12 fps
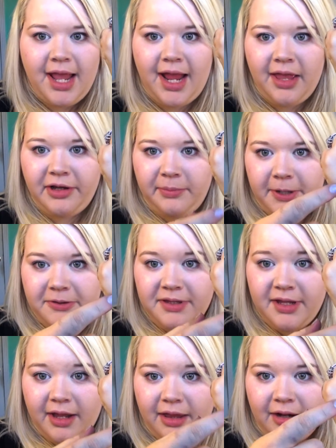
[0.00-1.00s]
and they're both in
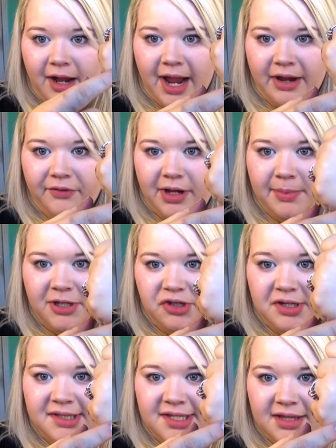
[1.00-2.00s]
the color Ivory, but as you can see,